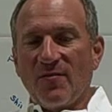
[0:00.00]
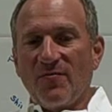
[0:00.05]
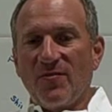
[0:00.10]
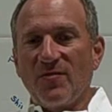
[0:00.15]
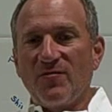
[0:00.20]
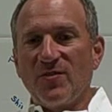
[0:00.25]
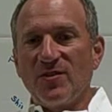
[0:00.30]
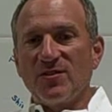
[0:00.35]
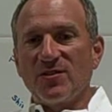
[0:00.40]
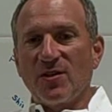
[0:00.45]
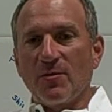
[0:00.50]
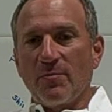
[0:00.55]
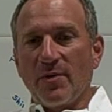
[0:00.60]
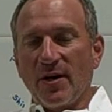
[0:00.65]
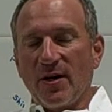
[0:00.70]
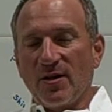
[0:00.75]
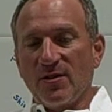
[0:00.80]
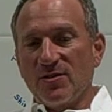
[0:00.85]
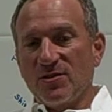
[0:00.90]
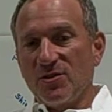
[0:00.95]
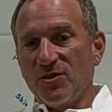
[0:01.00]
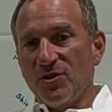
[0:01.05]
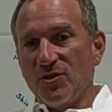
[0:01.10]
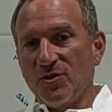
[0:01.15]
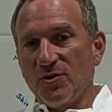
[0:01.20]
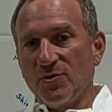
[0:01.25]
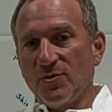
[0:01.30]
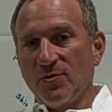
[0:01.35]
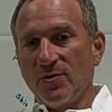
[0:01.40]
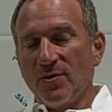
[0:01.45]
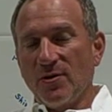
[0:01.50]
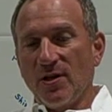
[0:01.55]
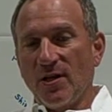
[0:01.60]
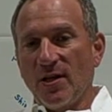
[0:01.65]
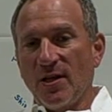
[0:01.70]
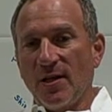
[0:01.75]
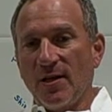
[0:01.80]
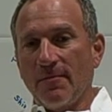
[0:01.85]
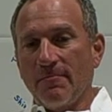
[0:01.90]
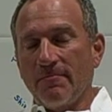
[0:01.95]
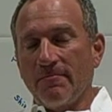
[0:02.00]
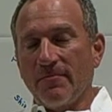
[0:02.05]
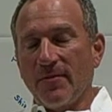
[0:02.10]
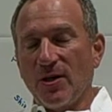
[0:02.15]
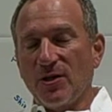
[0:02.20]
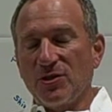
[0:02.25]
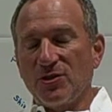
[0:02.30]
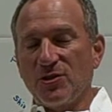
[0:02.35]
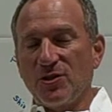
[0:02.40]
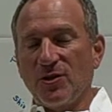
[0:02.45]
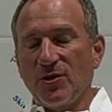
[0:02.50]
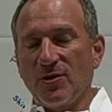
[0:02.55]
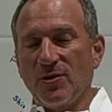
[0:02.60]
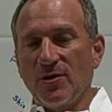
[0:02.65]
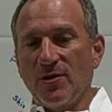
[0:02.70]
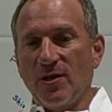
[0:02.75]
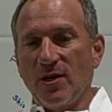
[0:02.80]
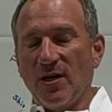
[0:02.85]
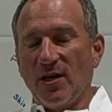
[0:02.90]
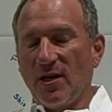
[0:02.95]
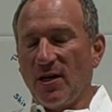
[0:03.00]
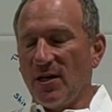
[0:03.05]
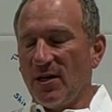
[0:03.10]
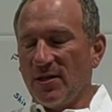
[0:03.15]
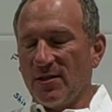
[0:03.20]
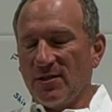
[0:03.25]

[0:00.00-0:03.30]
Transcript: 50s compares to a shirt, a